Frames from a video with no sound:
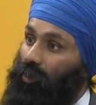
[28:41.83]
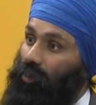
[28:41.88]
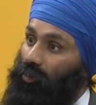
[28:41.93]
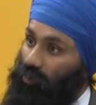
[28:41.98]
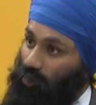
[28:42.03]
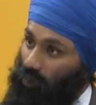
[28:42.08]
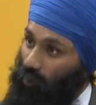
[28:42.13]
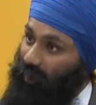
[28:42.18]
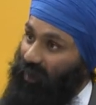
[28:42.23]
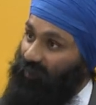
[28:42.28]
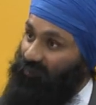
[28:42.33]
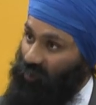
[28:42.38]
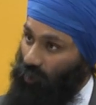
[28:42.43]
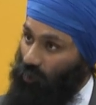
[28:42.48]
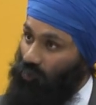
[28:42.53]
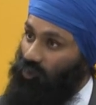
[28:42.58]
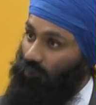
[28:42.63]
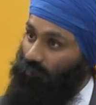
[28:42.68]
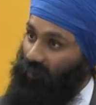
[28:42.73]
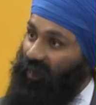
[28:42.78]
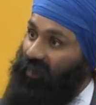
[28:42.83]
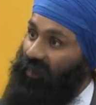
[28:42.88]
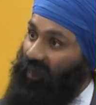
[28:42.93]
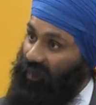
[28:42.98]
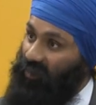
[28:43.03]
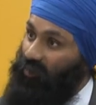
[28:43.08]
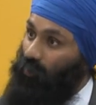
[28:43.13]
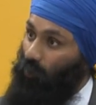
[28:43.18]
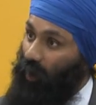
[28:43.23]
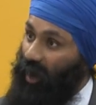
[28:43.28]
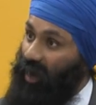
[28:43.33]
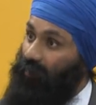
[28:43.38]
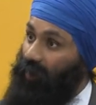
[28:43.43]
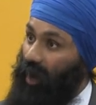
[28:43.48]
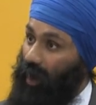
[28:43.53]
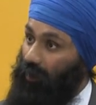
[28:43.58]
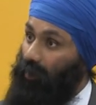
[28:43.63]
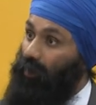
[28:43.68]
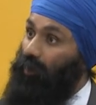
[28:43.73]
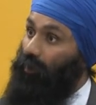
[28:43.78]
So if social media is a way
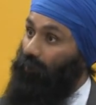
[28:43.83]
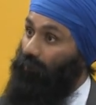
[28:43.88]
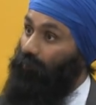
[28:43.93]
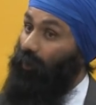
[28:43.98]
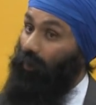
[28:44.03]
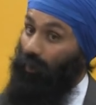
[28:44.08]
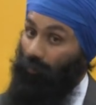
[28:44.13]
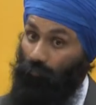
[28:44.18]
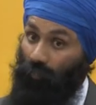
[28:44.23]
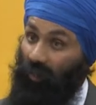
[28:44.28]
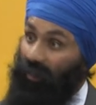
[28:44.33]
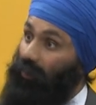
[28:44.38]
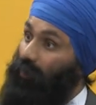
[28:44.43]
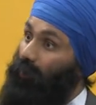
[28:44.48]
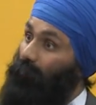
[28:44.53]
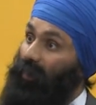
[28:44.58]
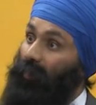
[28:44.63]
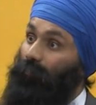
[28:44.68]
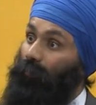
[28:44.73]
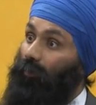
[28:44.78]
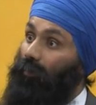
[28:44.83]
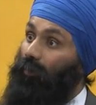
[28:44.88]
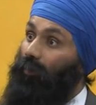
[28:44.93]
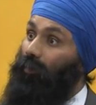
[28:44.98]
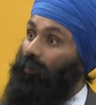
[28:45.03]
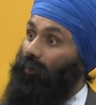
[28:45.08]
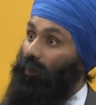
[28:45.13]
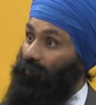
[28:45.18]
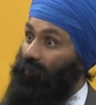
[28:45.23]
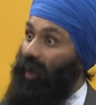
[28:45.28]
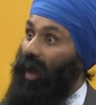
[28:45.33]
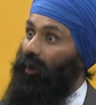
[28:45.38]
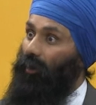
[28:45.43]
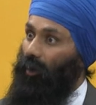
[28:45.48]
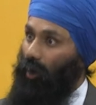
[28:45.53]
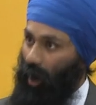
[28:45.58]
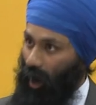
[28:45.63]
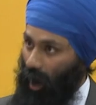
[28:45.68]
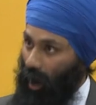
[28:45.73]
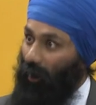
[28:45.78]
that the regular people
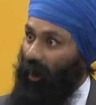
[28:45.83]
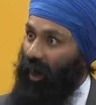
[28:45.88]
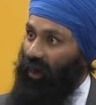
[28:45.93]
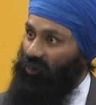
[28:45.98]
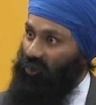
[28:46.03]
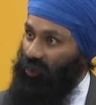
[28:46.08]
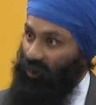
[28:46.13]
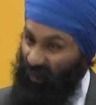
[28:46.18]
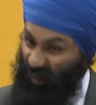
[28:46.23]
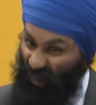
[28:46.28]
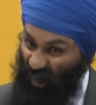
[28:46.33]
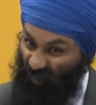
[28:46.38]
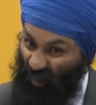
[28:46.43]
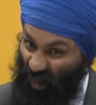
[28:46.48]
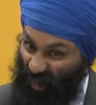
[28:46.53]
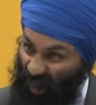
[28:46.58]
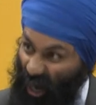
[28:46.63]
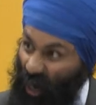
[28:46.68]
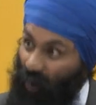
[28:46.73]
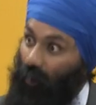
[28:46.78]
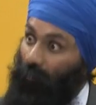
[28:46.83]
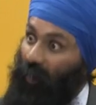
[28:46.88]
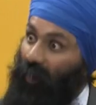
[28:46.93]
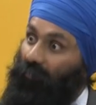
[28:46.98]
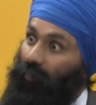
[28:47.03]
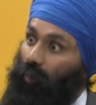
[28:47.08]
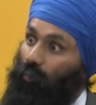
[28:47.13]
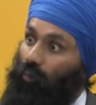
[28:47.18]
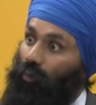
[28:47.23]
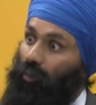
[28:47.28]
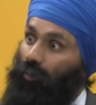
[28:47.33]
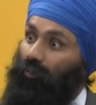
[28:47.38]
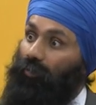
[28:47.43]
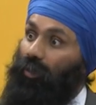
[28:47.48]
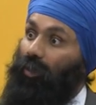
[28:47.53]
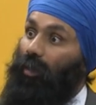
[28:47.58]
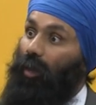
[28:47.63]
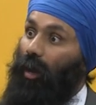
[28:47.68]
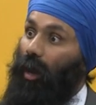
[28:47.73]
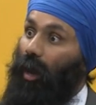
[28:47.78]
that care about their
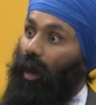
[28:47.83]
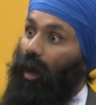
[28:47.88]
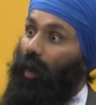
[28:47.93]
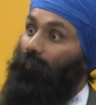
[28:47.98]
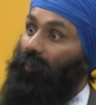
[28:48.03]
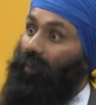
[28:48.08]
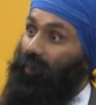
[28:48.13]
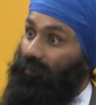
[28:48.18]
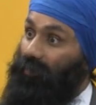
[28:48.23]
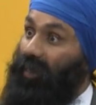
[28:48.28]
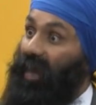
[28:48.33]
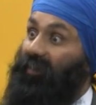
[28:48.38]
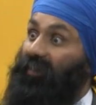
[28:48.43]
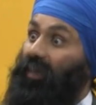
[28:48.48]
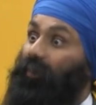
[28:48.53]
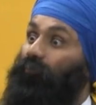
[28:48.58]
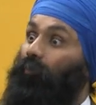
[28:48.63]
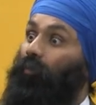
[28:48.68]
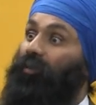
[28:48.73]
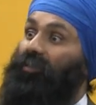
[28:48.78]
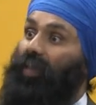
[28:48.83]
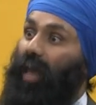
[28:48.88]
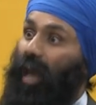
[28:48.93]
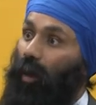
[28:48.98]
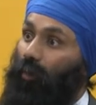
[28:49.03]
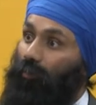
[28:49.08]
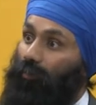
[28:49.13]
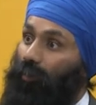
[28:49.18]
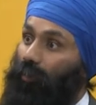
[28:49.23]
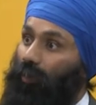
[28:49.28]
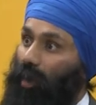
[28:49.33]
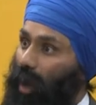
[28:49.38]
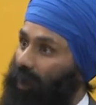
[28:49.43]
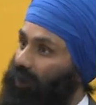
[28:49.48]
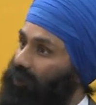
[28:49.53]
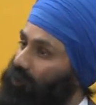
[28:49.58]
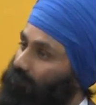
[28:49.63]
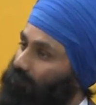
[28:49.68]
world get their voice out, and it's